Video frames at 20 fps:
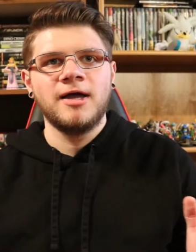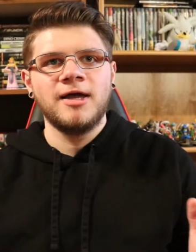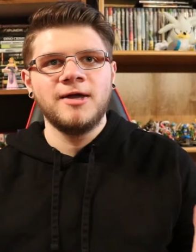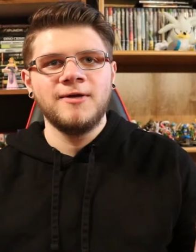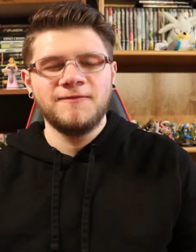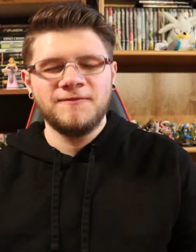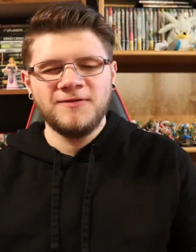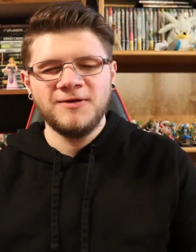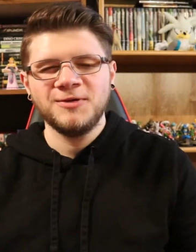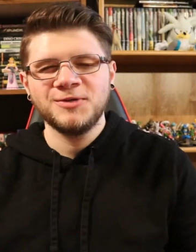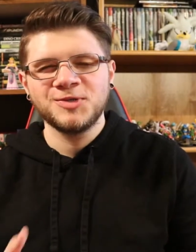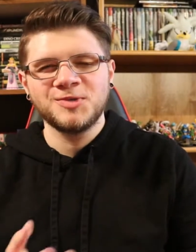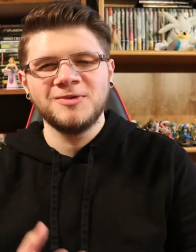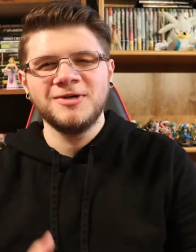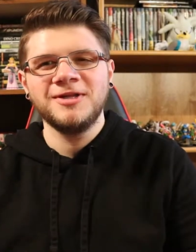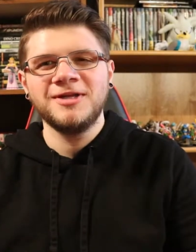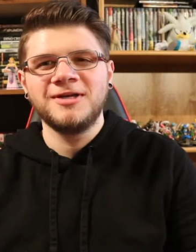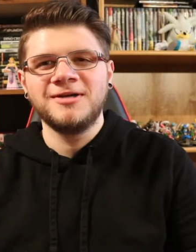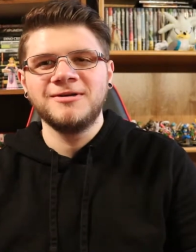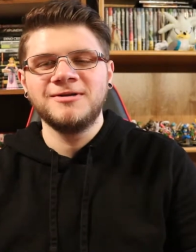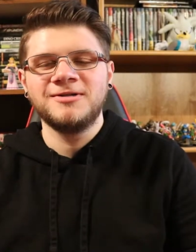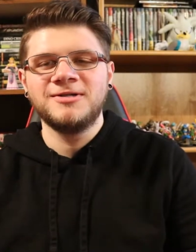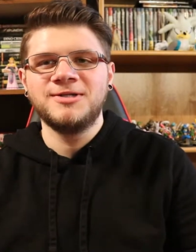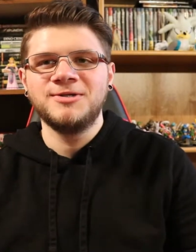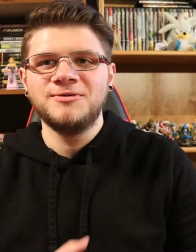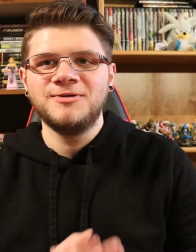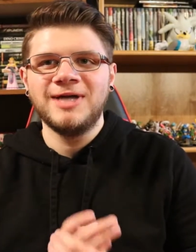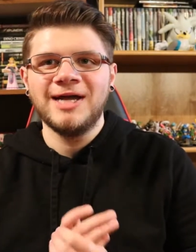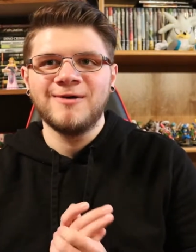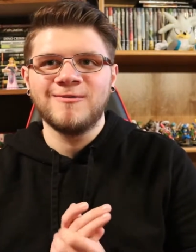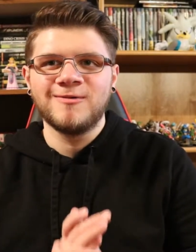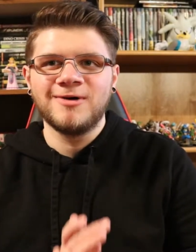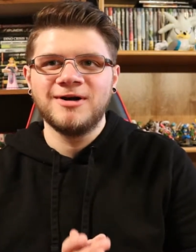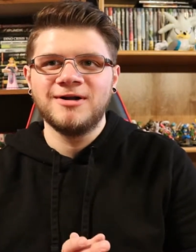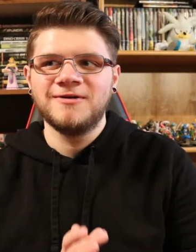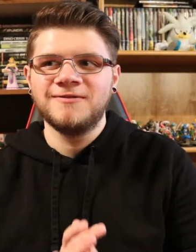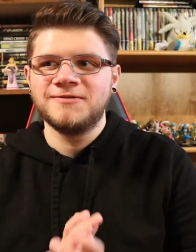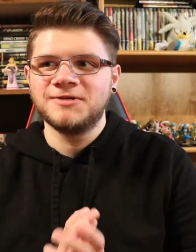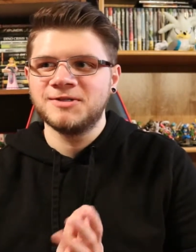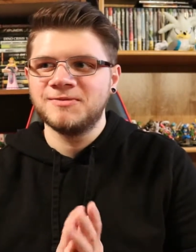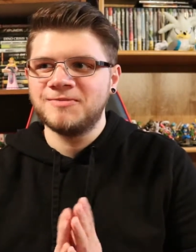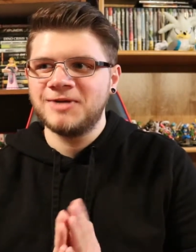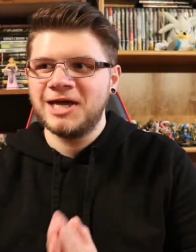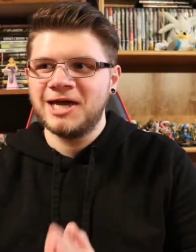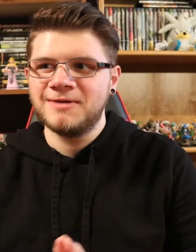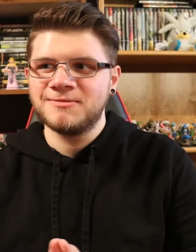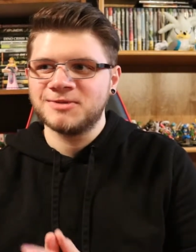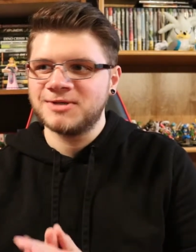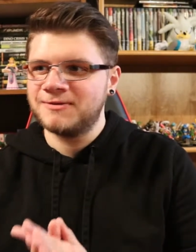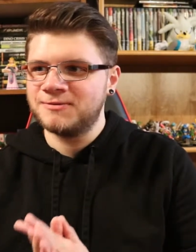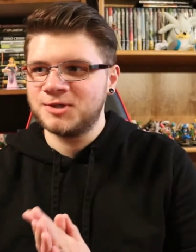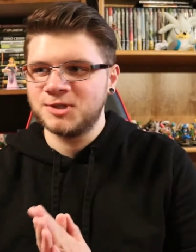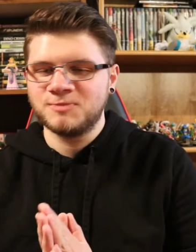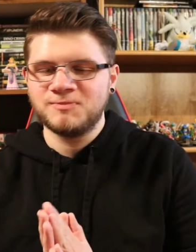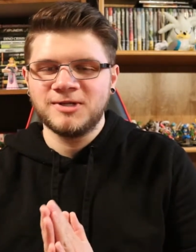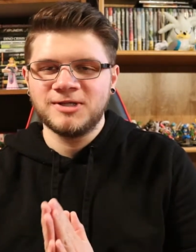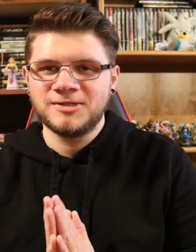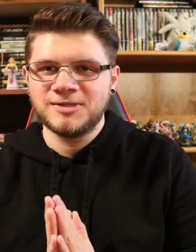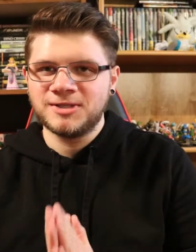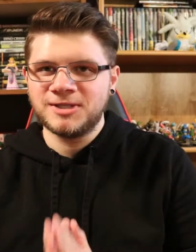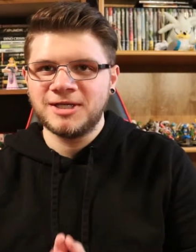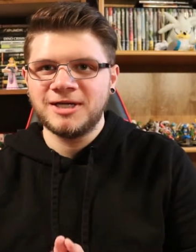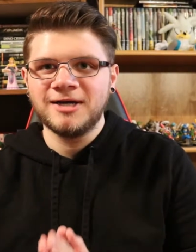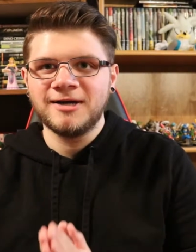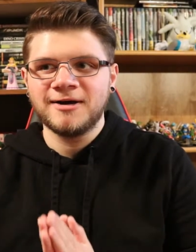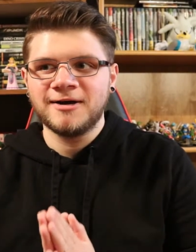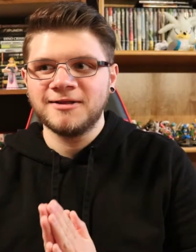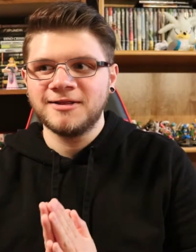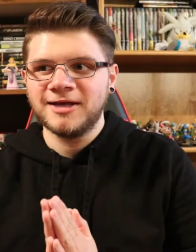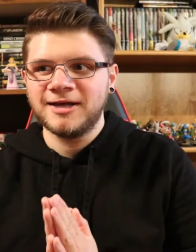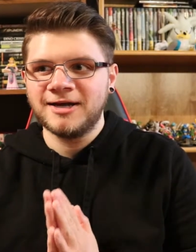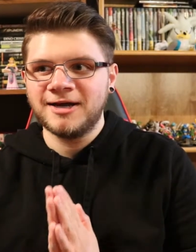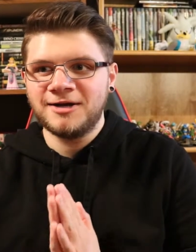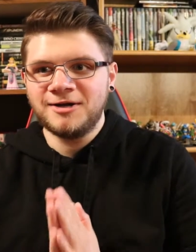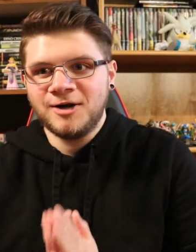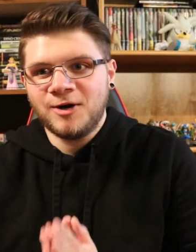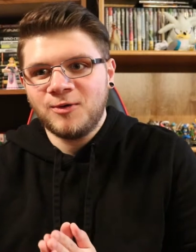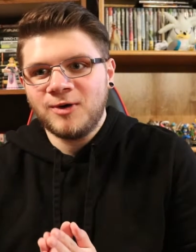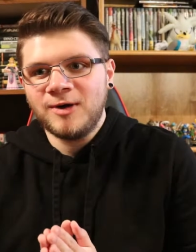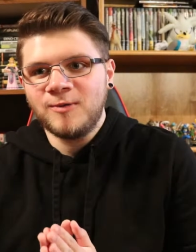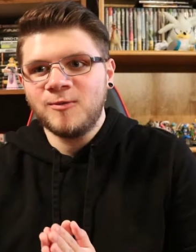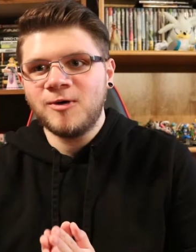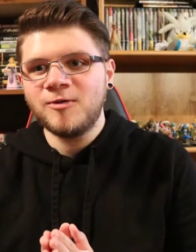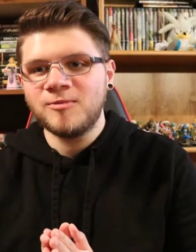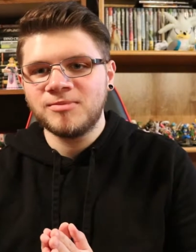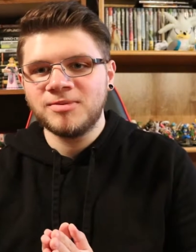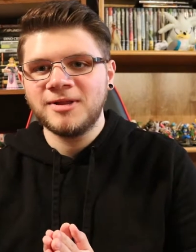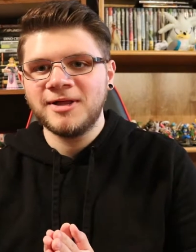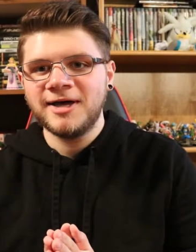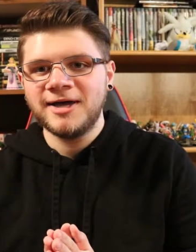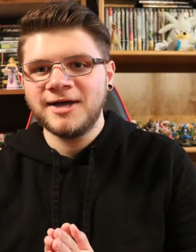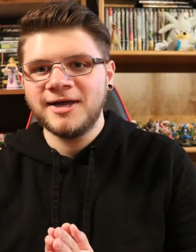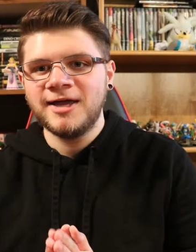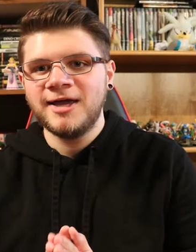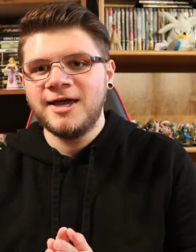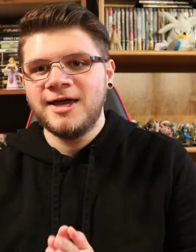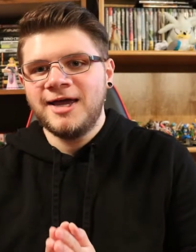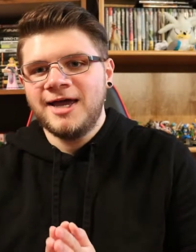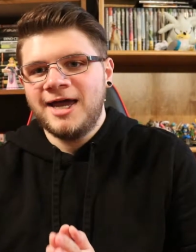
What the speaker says: It feels really good to get rid of some games I've just been sitting on that I know I won't play,